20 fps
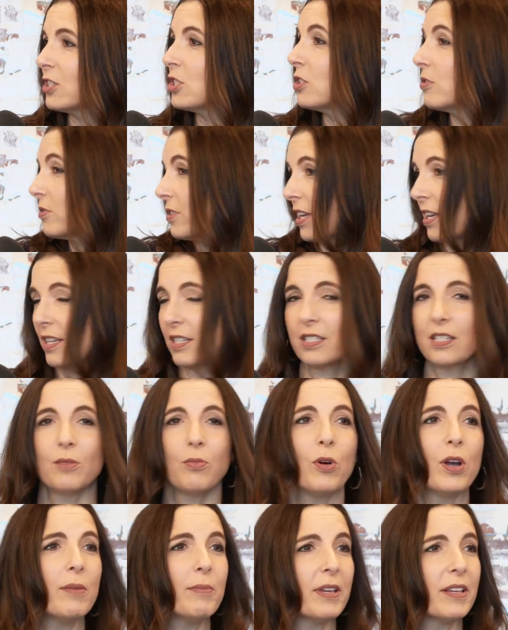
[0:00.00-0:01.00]
She was like, it's an
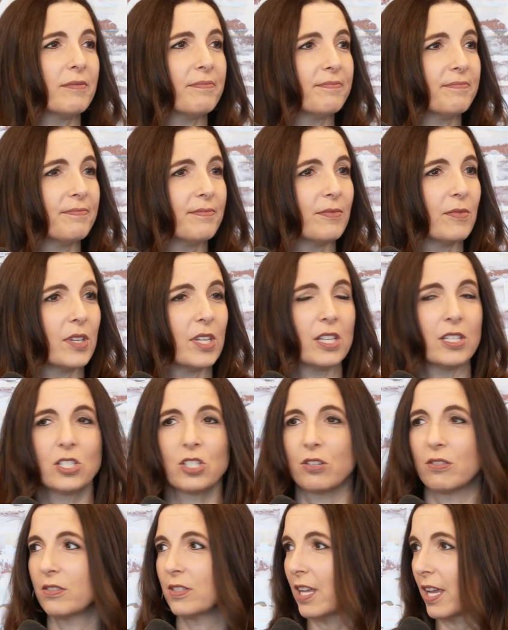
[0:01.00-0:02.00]
appointment. And
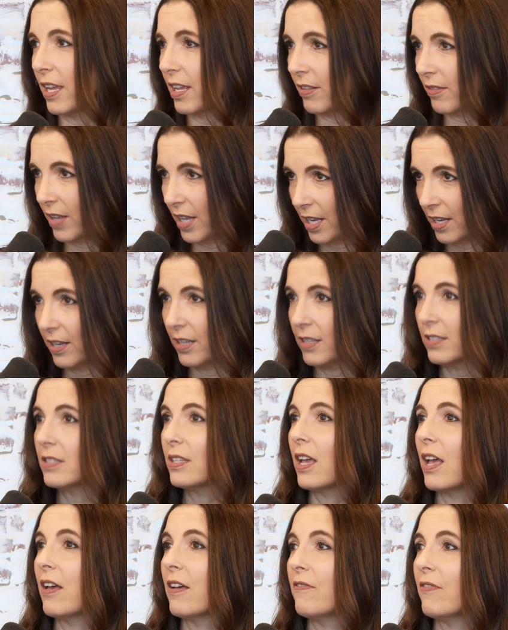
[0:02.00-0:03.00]
she was like, it is
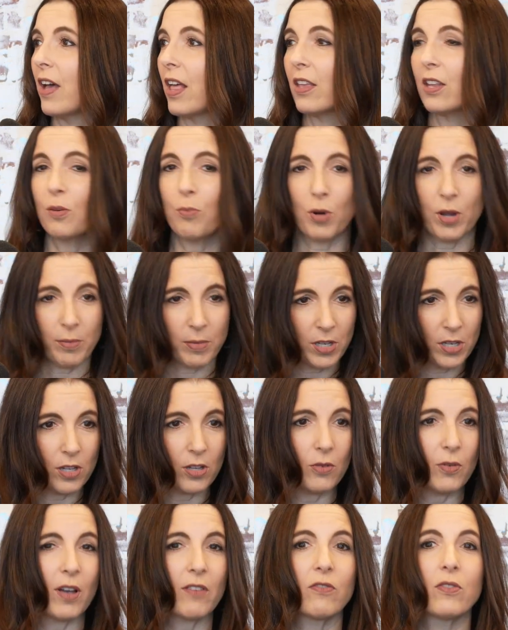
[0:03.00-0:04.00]
a valid appointment.
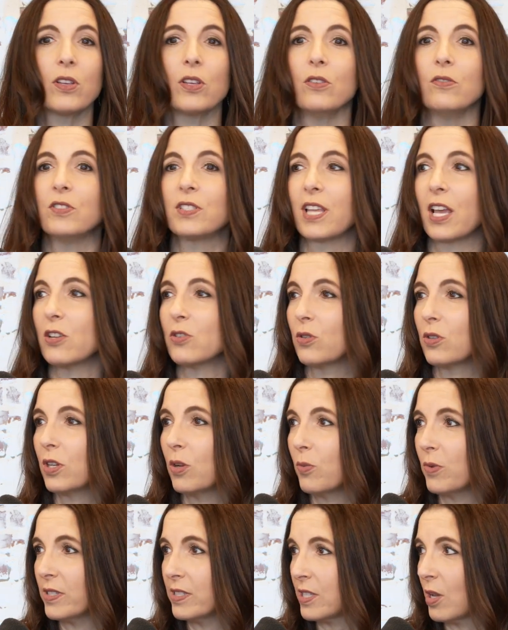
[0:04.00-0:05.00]
You've scheduled it
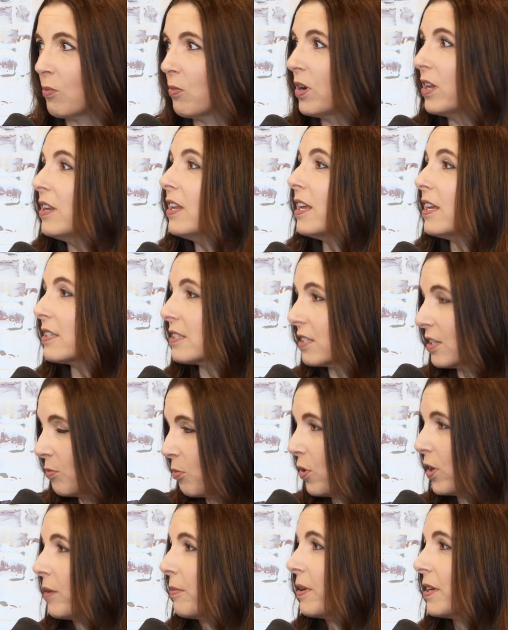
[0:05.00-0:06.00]
with someone. It's an
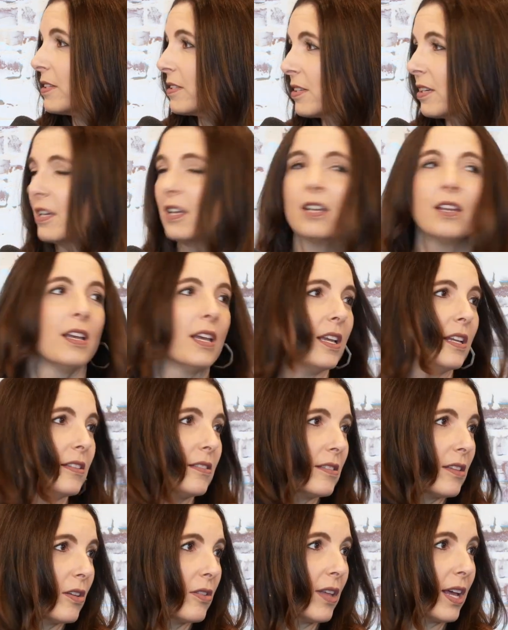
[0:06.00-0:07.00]
appointment. Yeah. And
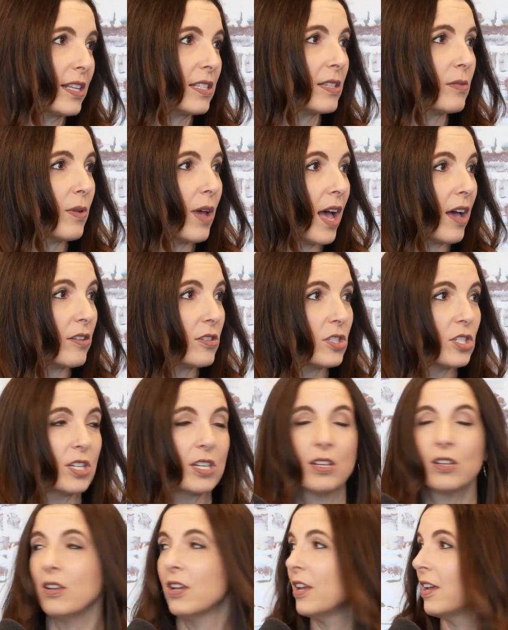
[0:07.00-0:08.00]
so that's how
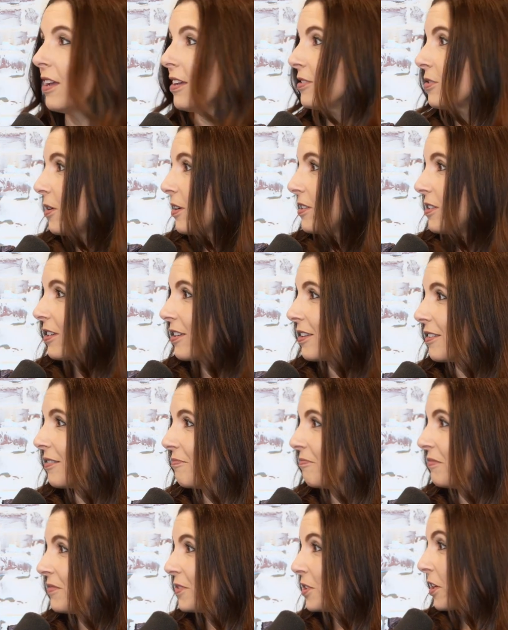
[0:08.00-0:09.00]
so I took
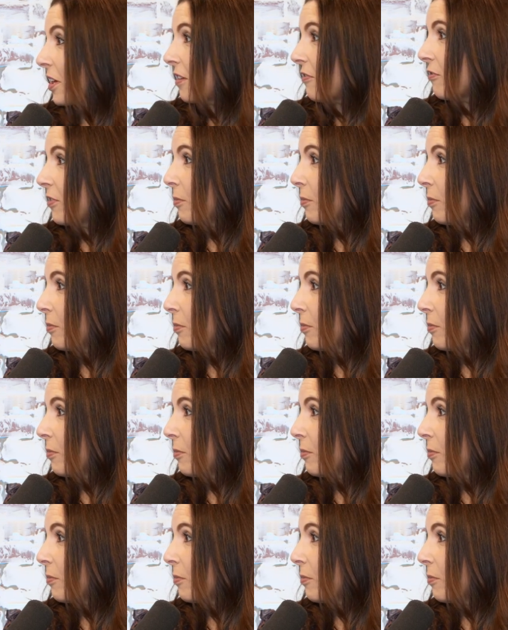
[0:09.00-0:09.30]
it from her.